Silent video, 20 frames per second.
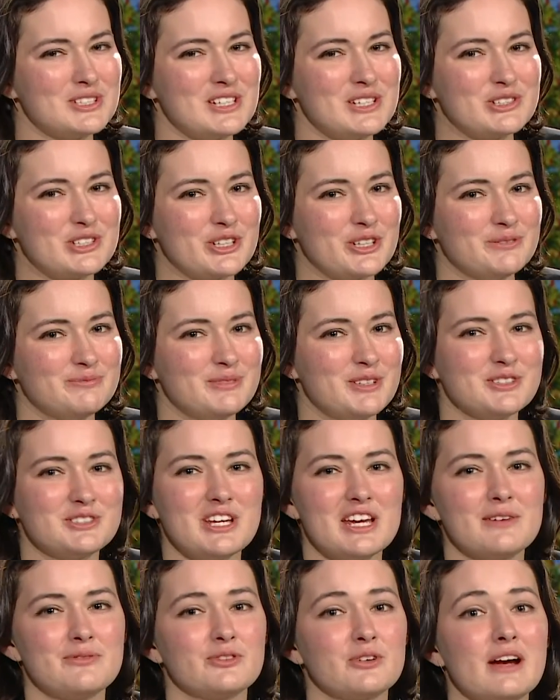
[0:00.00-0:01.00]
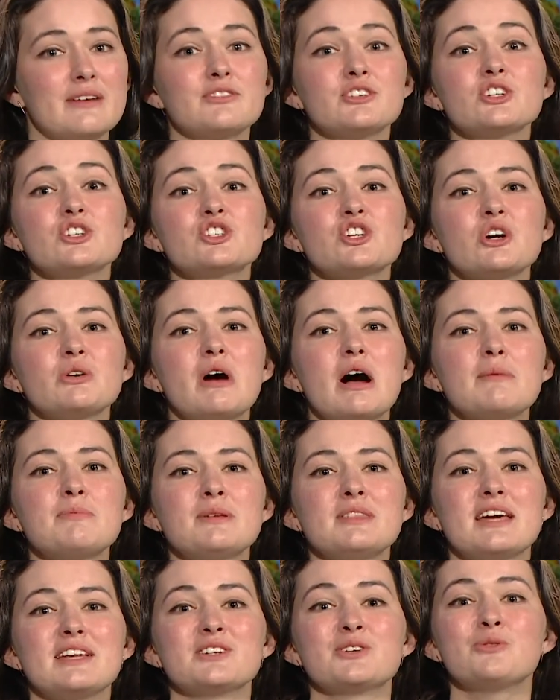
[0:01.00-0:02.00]
Caesar, he'll take forever to show up
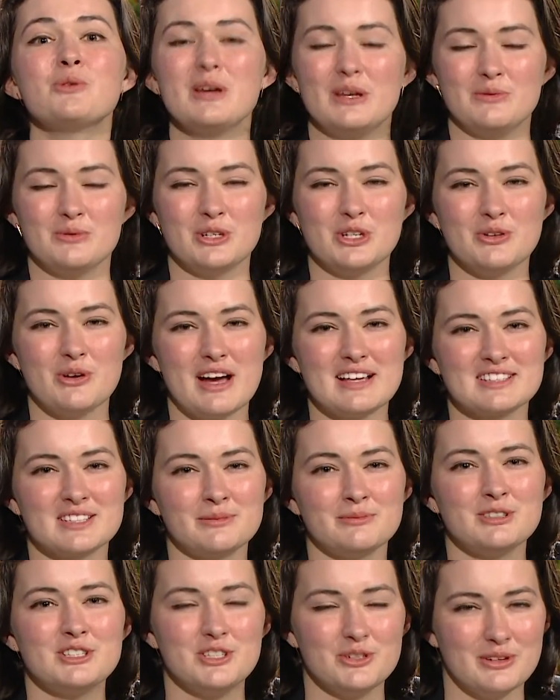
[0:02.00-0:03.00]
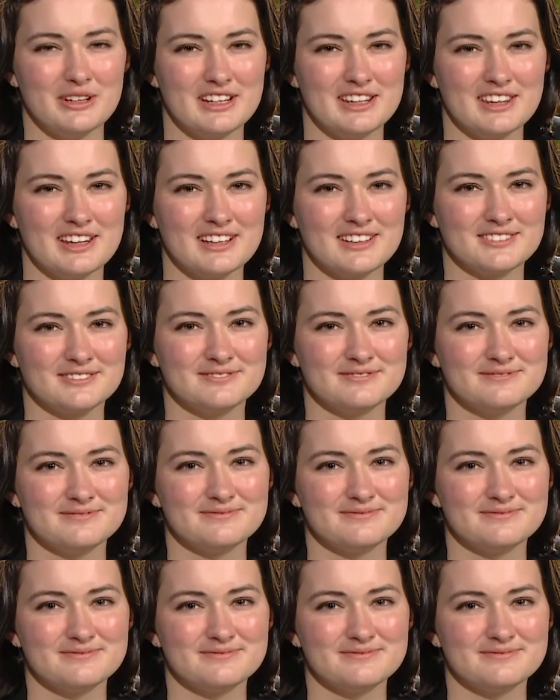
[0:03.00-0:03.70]
and then quit when you ask him to do anything.